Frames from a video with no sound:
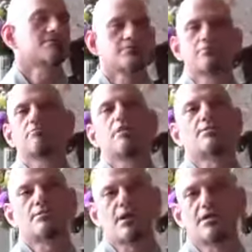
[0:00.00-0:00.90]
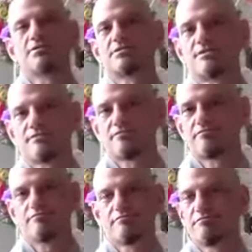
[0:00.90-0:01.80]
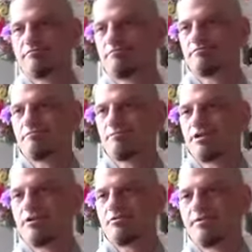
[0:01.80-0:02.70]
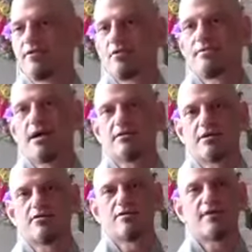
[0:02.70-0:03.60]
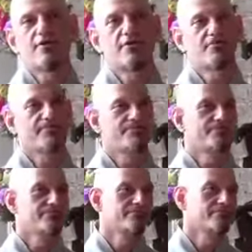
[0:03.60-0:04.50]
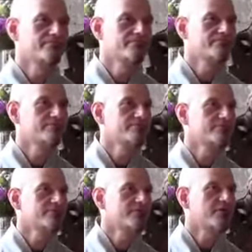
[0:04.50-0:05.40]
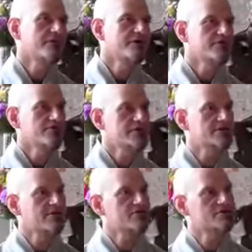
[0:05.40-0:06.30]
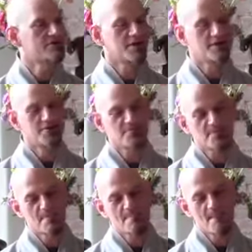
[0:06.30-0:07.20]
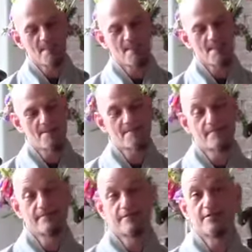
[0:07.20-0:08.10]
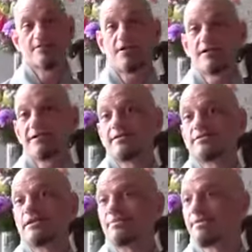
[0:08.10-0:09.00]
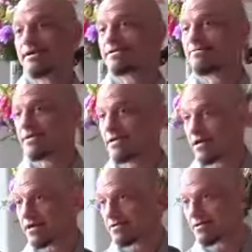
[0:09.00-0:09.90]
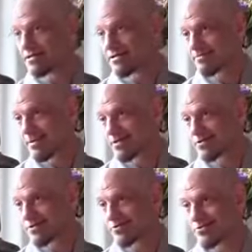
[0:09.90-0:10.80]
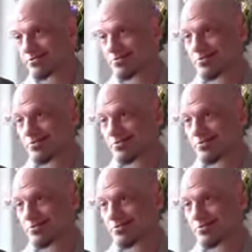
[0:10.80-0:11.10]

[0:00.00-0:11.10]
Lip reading: this blah, blah, blah stuff we've heard about here and there. Varying degrees of understanding. So finally, it's like past midnight, and the Zen master